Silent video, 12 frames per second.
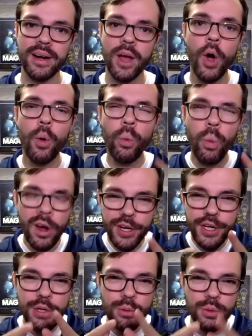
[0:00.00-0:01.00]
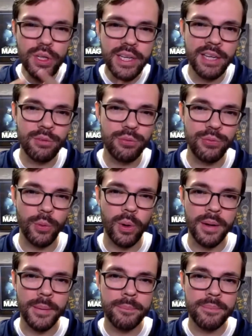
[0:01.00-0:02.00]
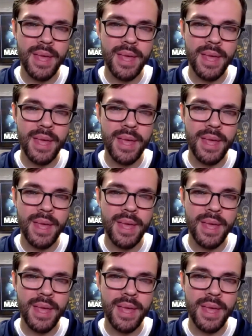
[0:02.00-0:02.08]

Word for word: it. What are you looking for?